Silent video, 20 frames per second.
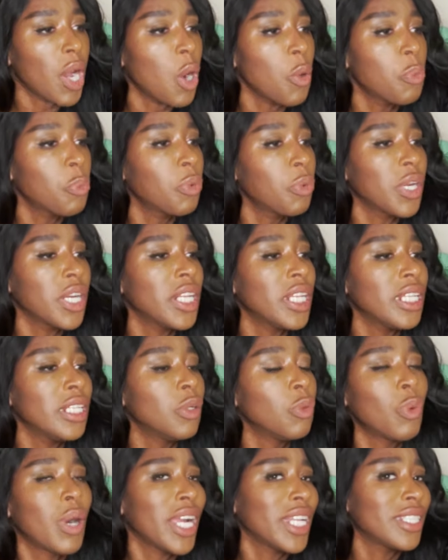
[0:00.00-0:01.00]
pretty
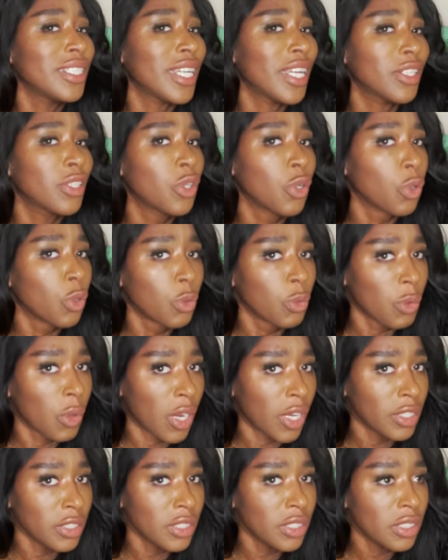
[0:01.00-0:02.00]
the white dead girl
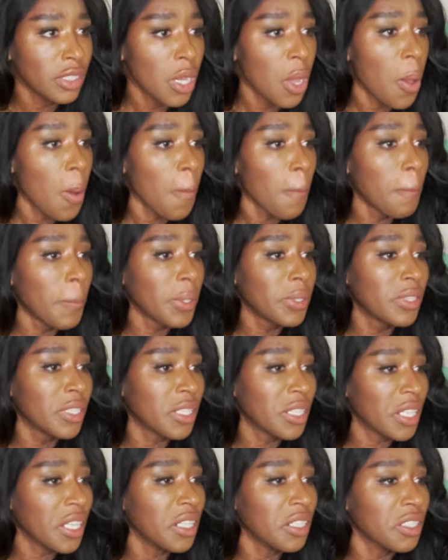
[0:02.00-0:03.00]
was, but the
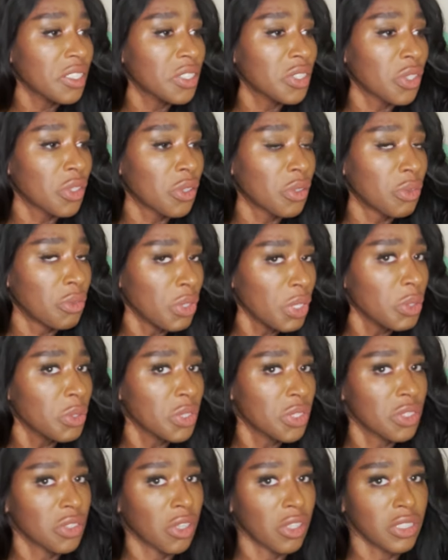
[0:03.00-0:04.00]
killers are the real
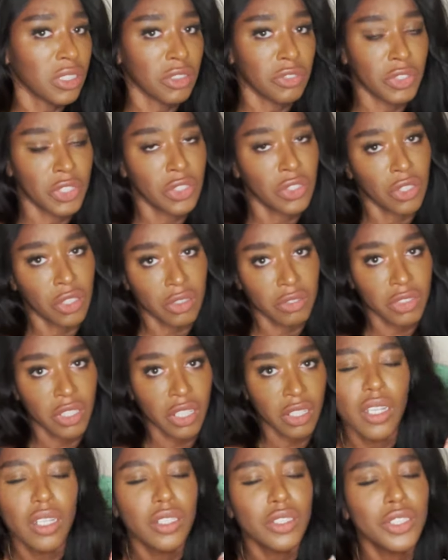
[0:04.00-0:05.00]
stars of the
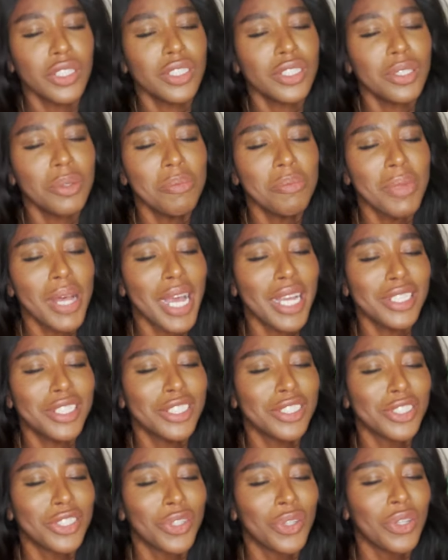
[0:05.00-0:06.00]
genre. Just
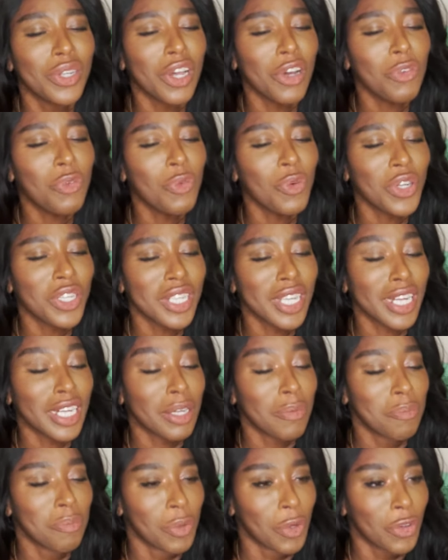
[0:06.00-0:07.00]
imagine your loved one
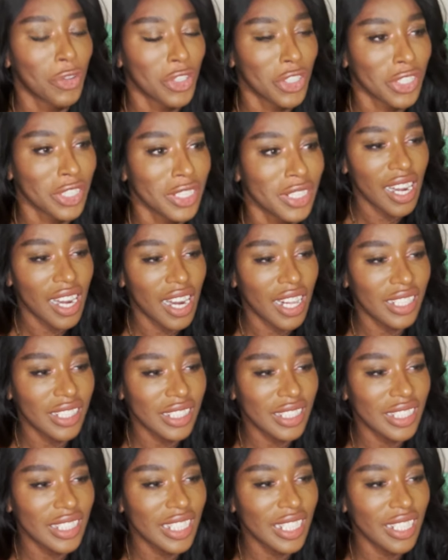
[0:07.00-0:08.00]
getting murdered and
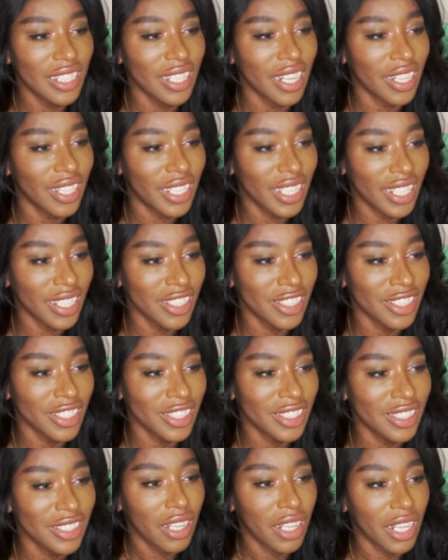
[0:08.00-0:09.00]
seeing their
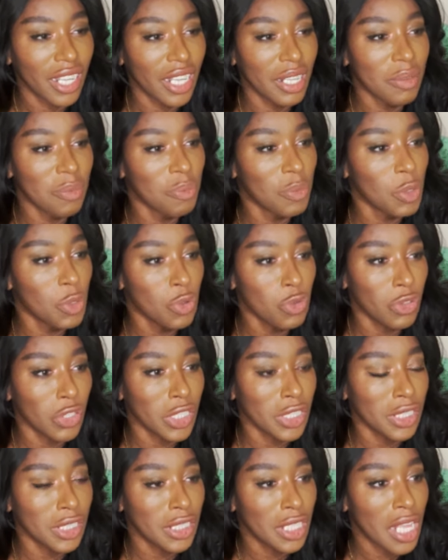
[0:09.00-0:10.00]
killers in
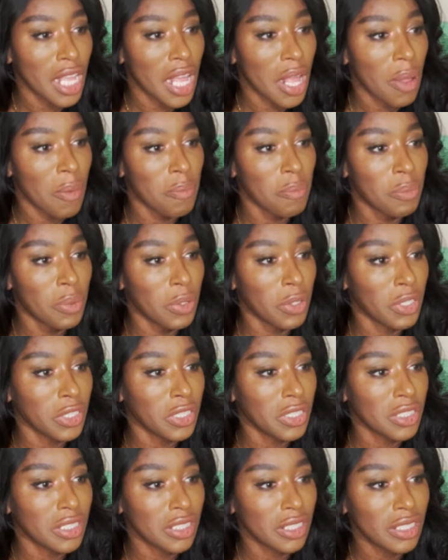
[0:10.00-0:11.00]
movies,
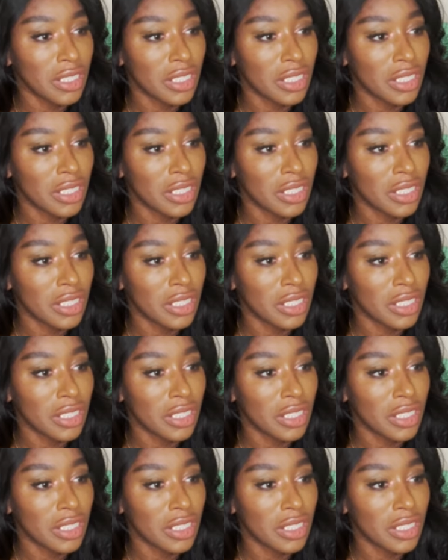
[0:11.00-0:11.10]
books,